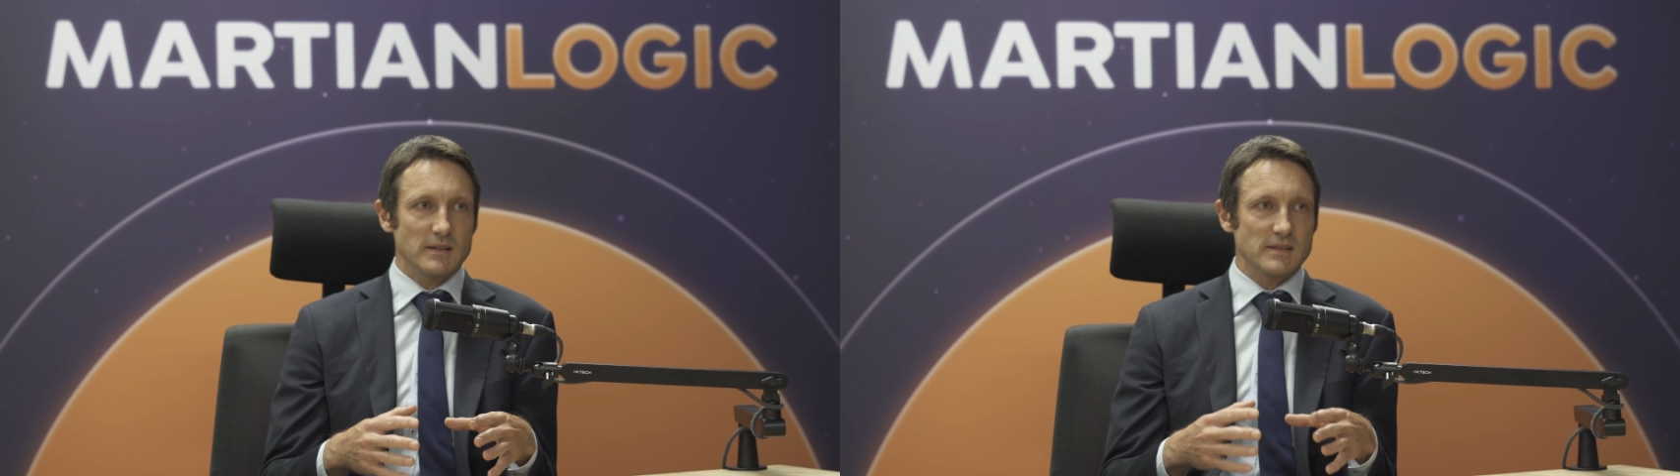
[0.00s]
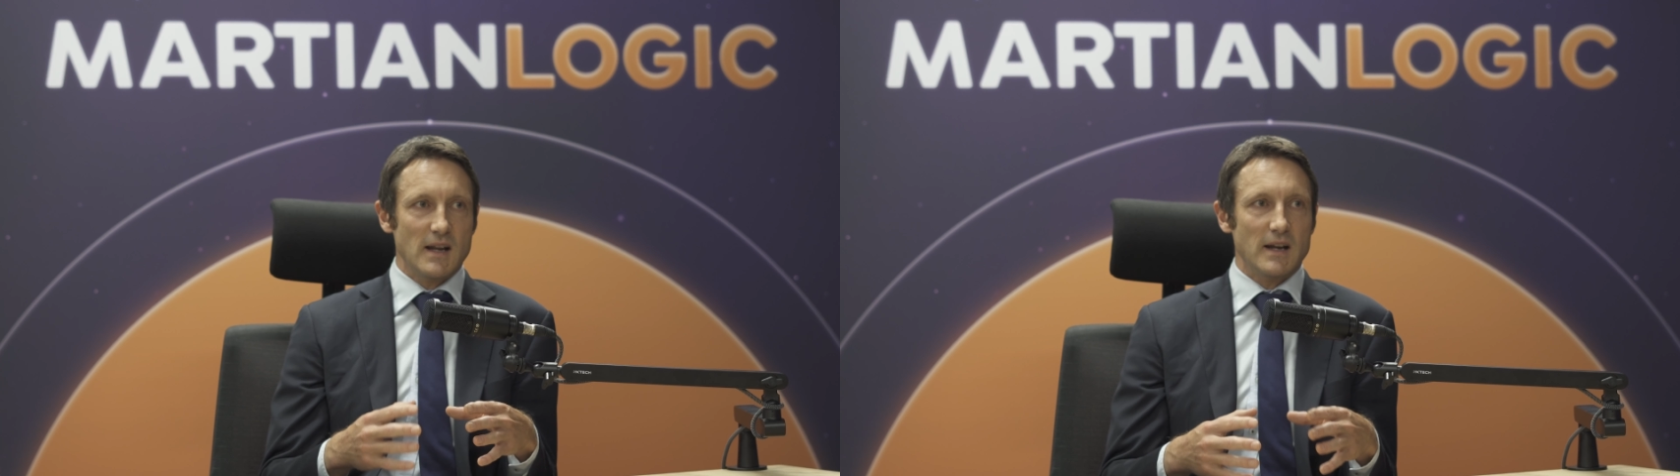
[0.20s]

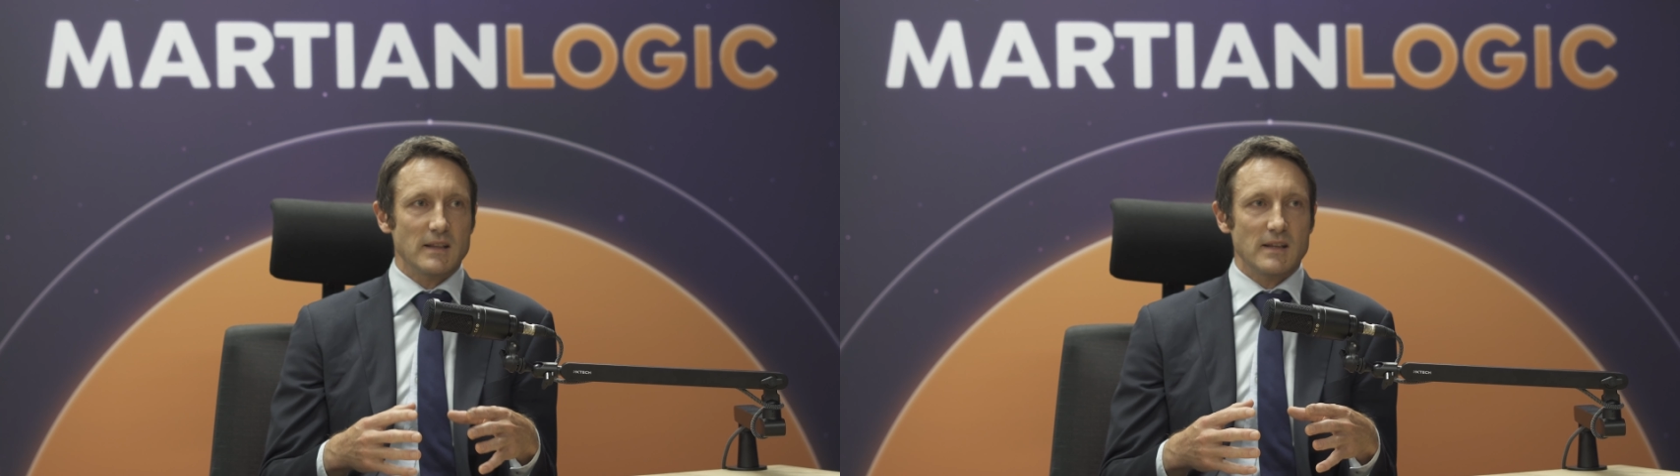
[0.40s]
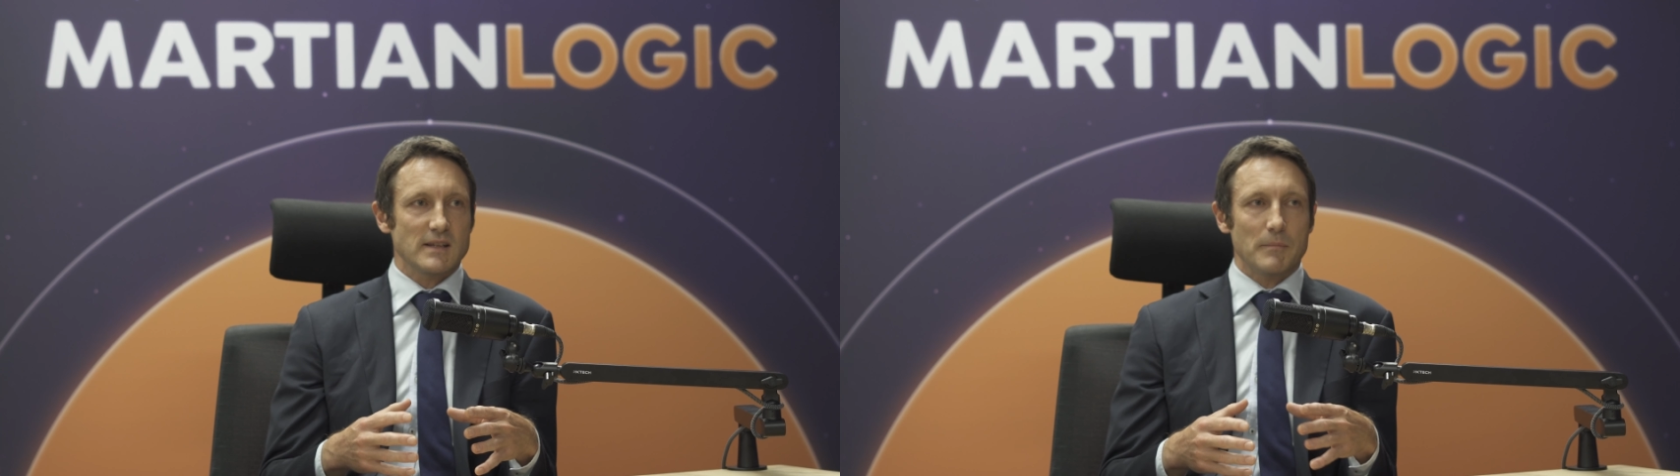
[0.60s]
and starting
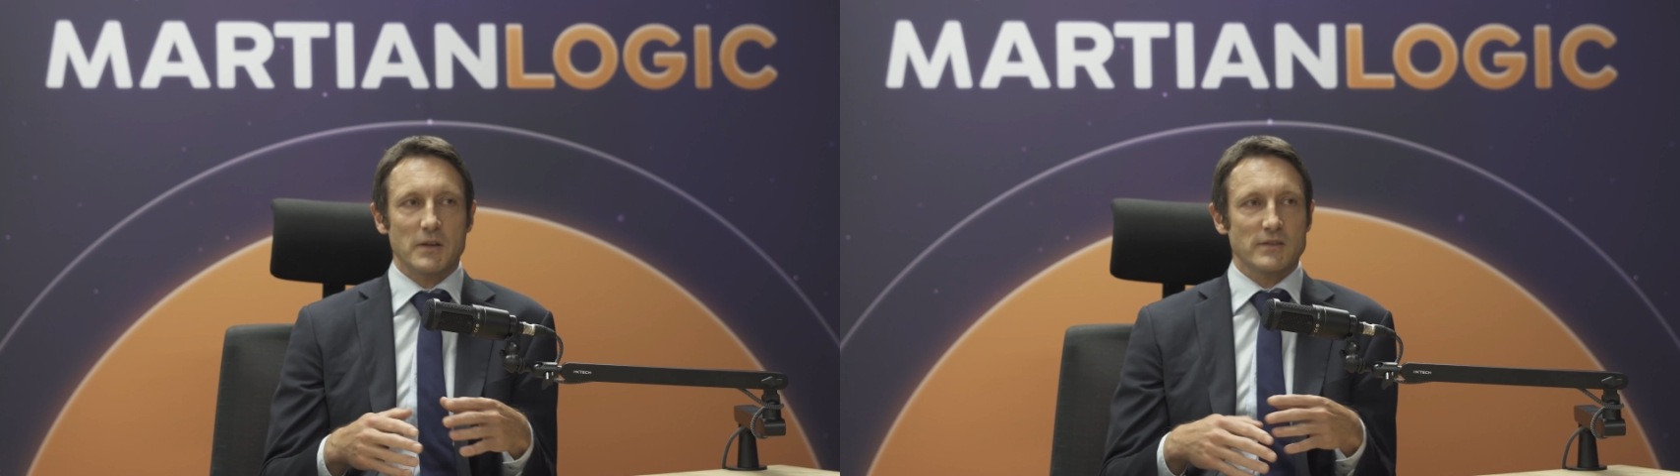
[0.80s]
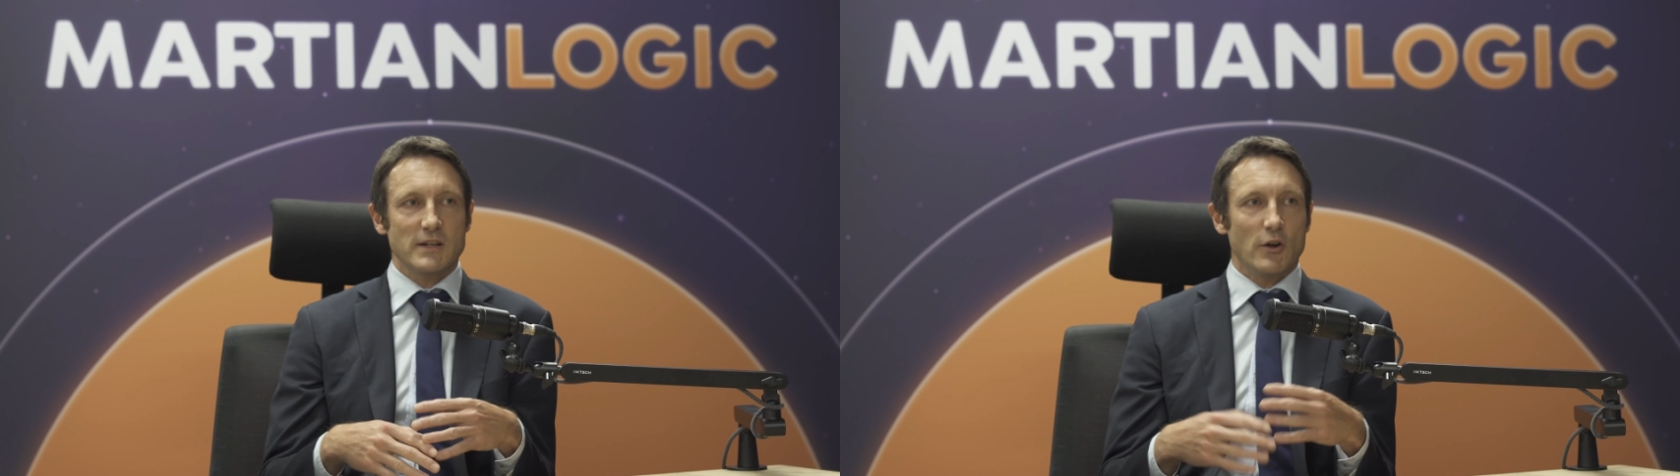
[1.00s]
things up,
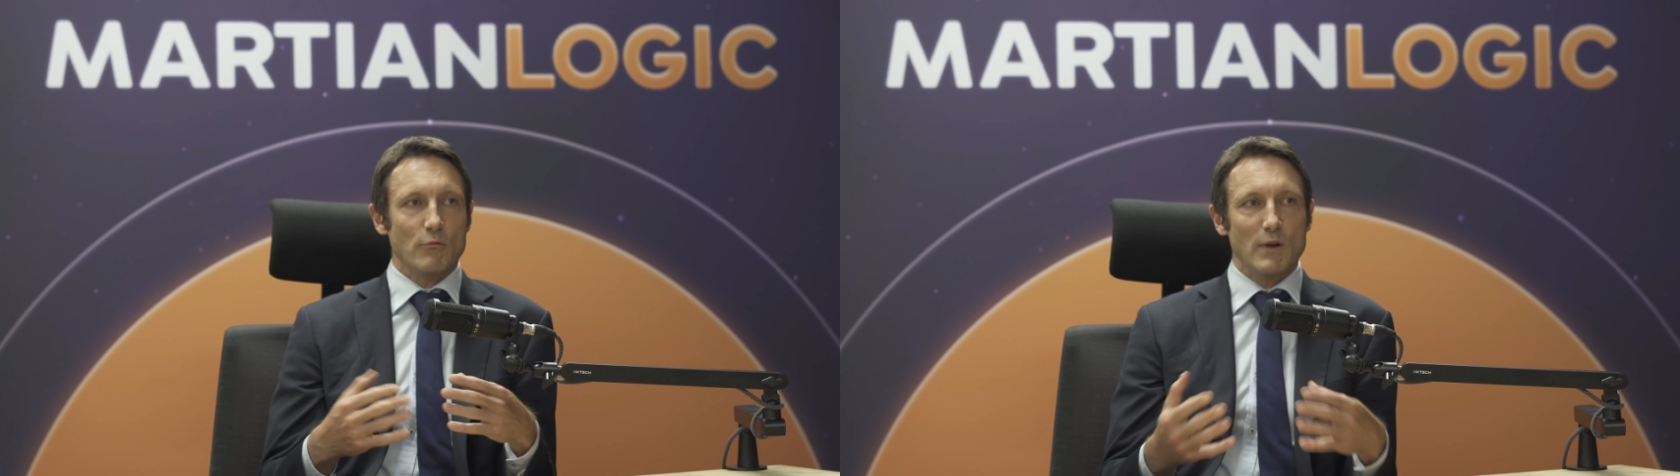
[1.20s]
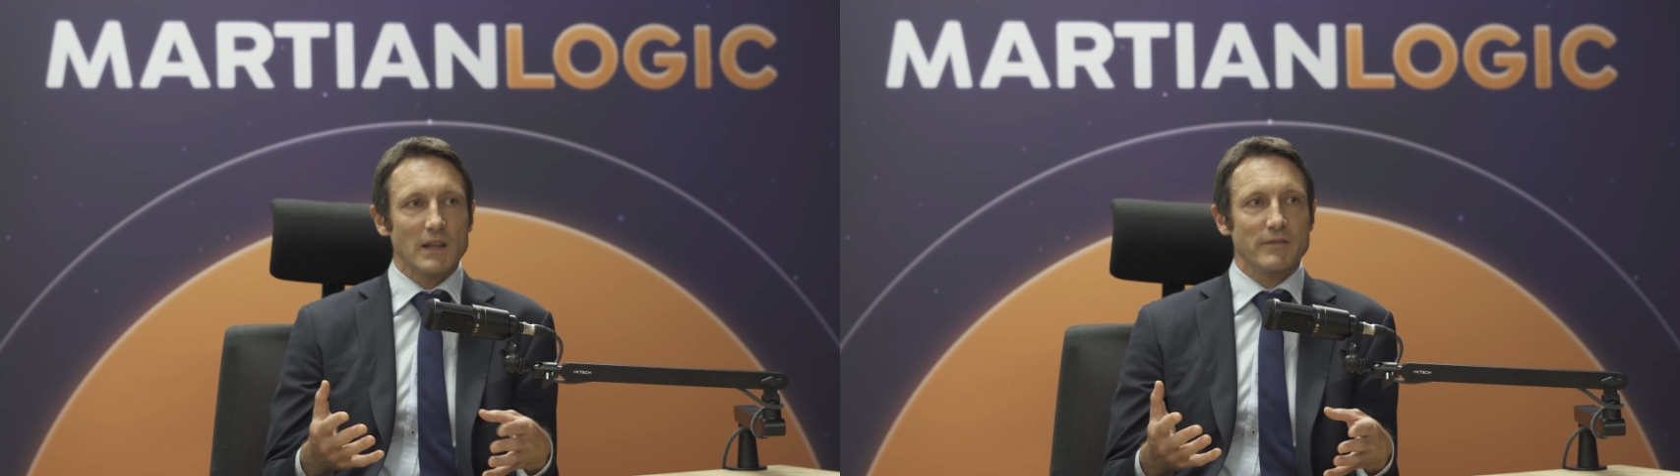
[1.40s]
because they're not
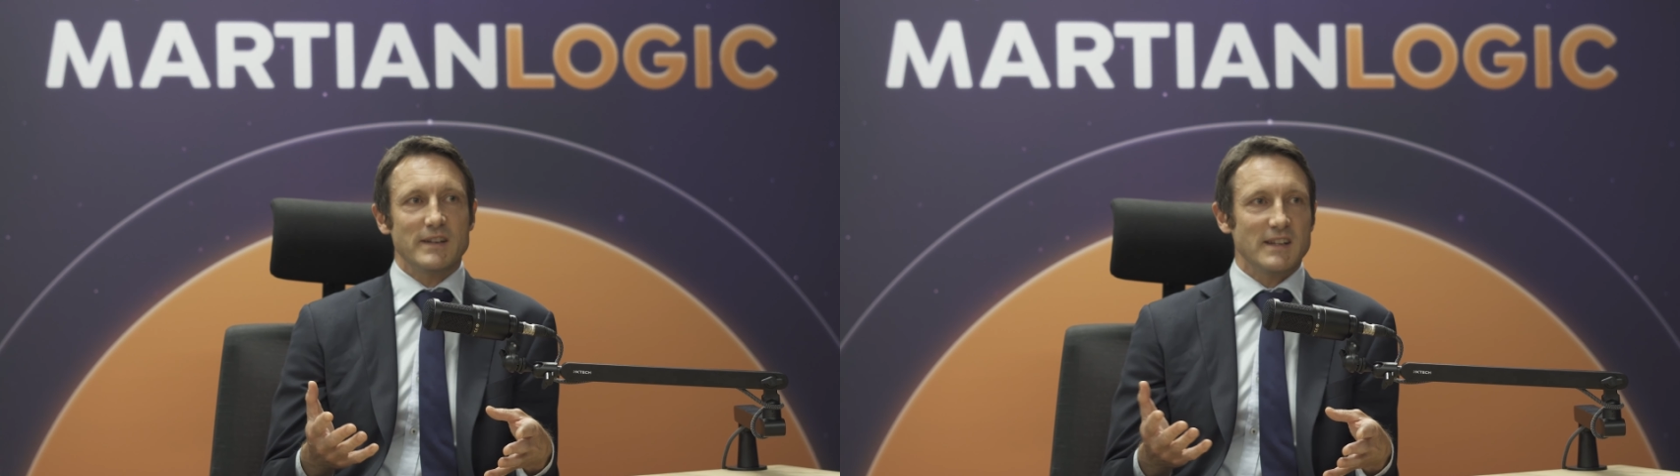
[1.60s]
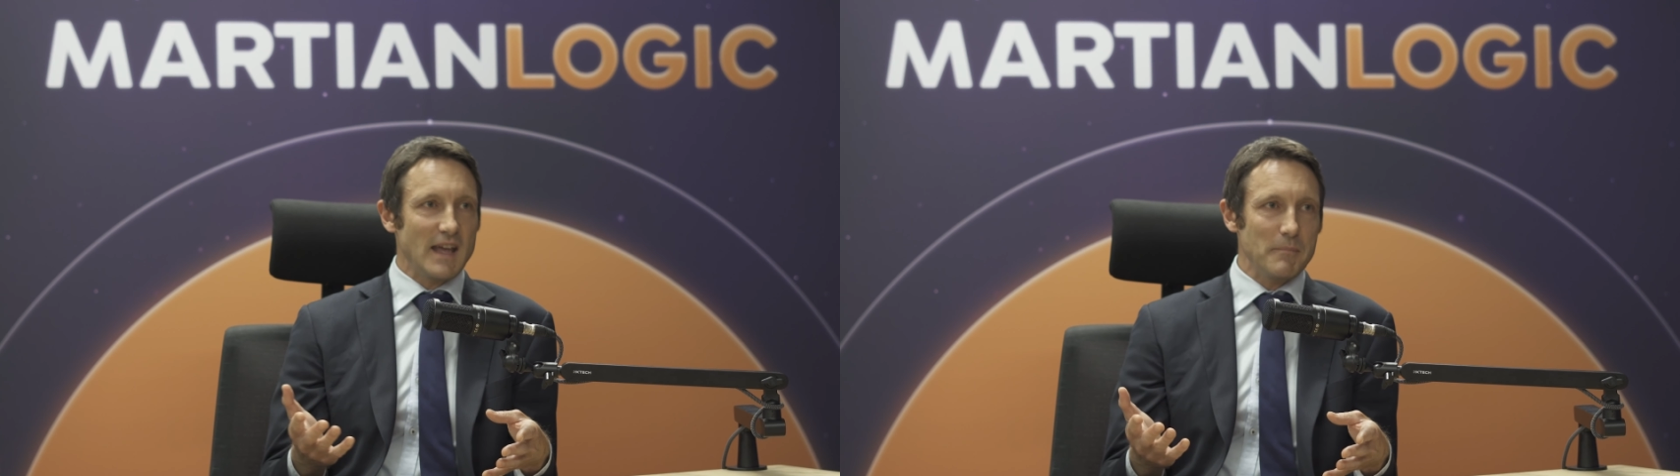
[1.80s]

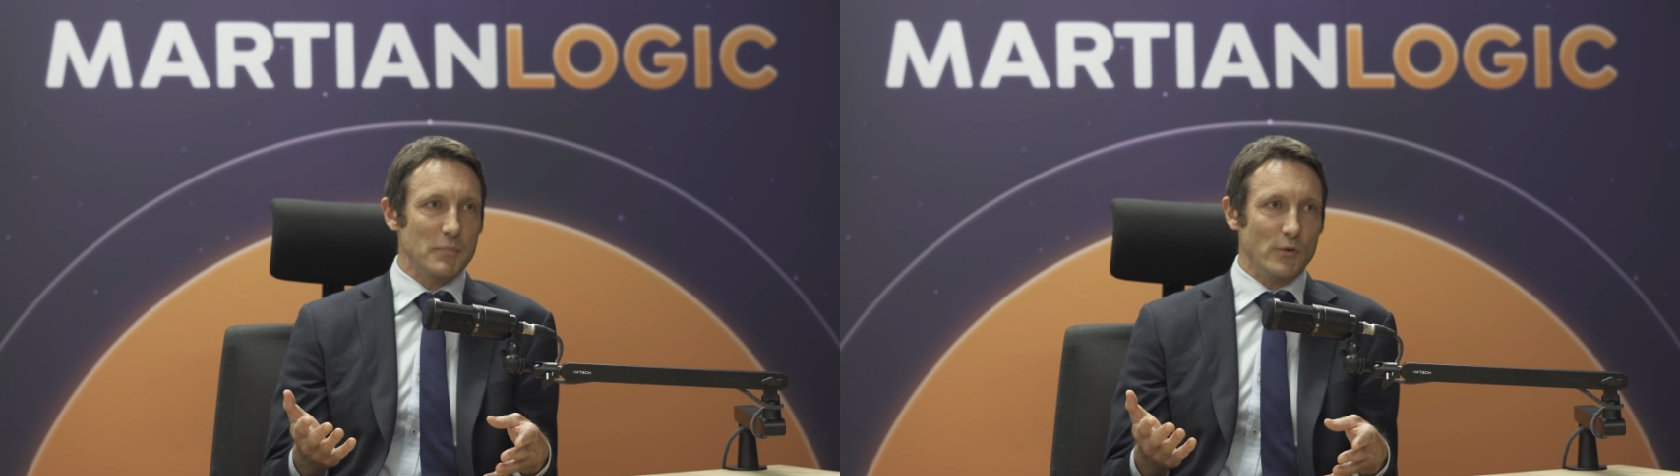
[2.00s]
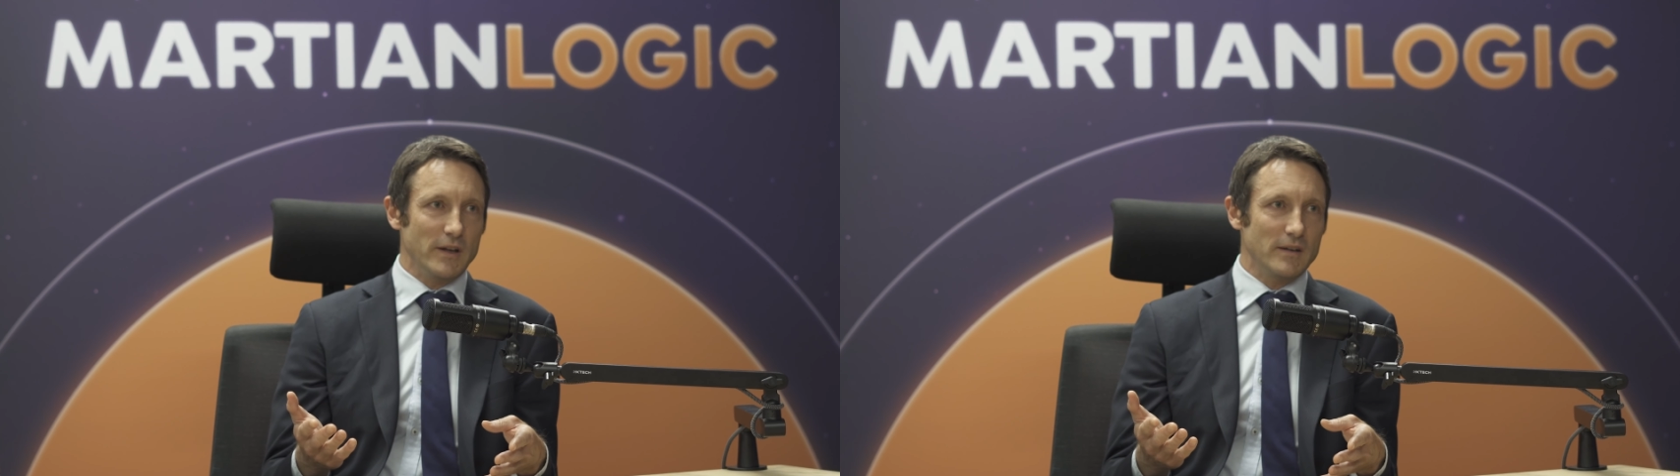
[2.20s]
relevant at that
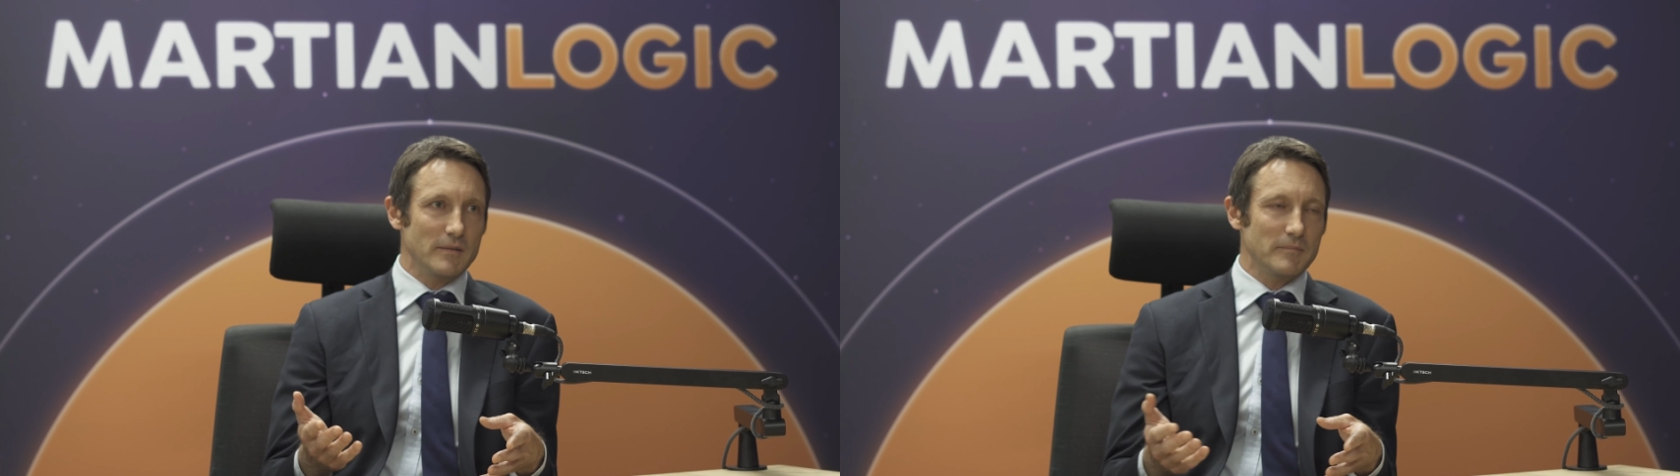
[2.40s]
point.